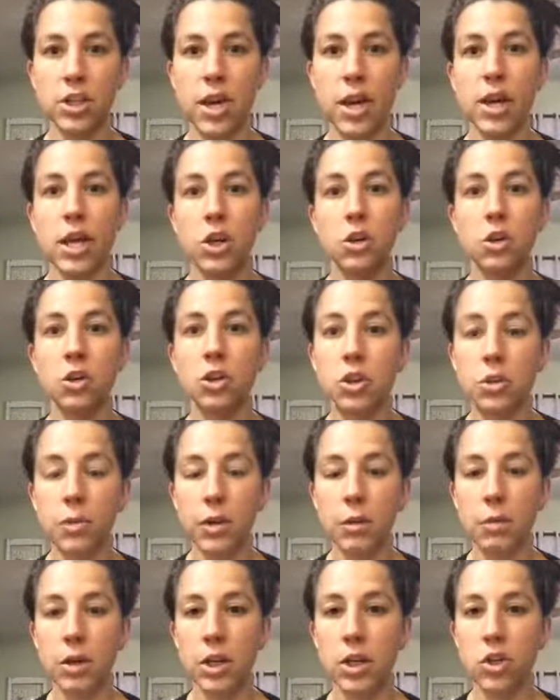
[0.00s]
diet and you're
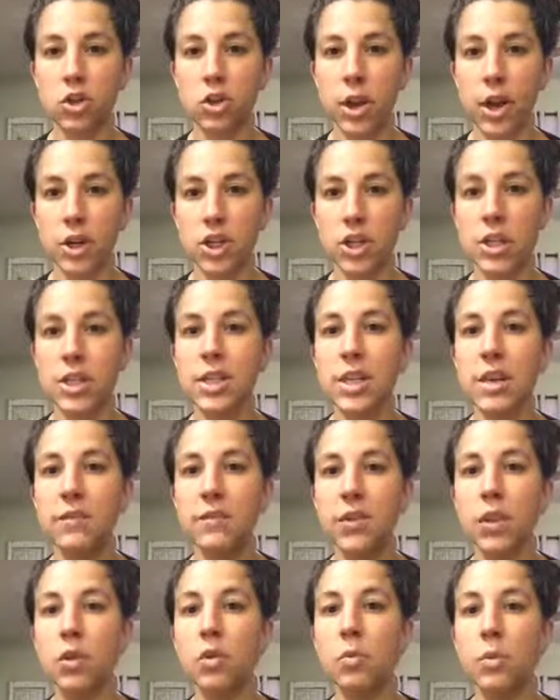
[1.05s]
doing reintroductions,
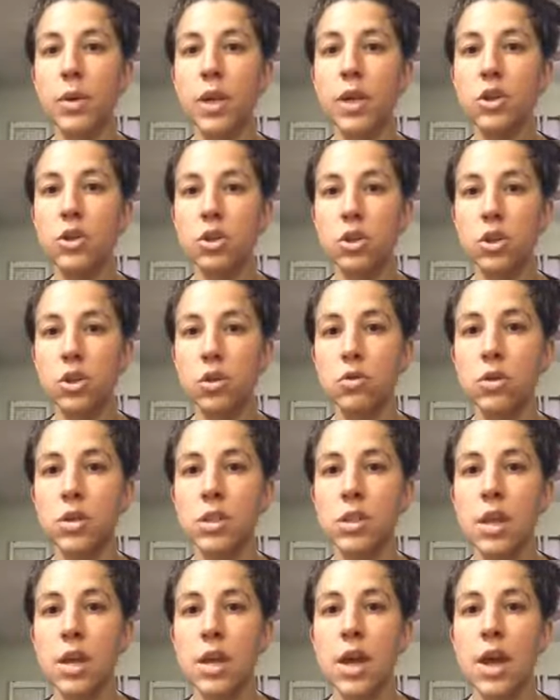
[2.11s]
if you
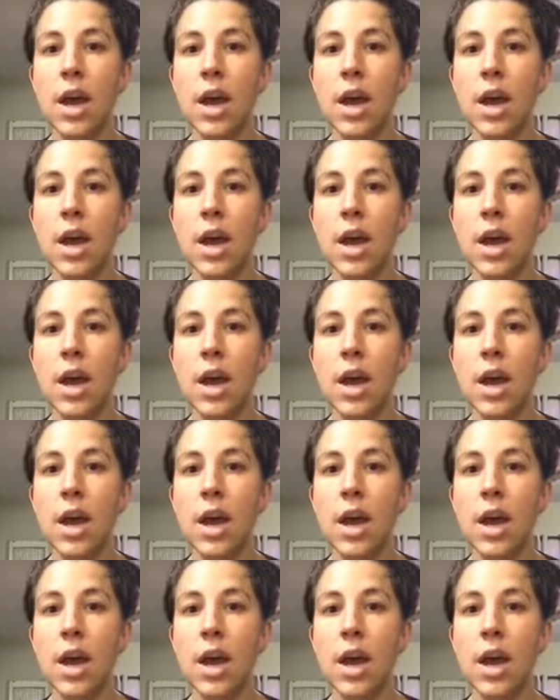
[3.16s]
reintroduce